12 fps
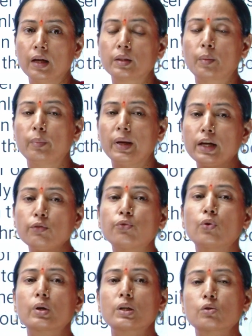The main
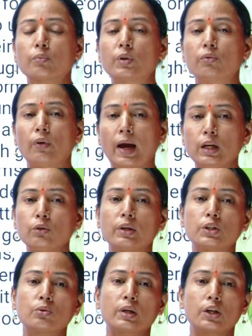focus of the value
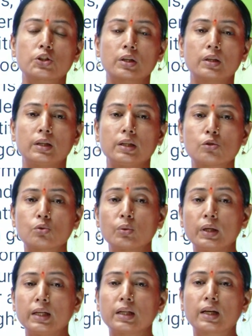education is to
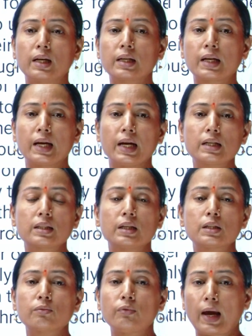inculcate
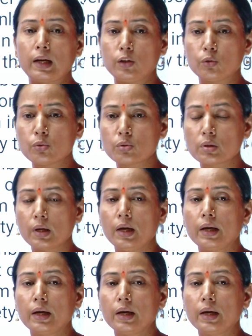these values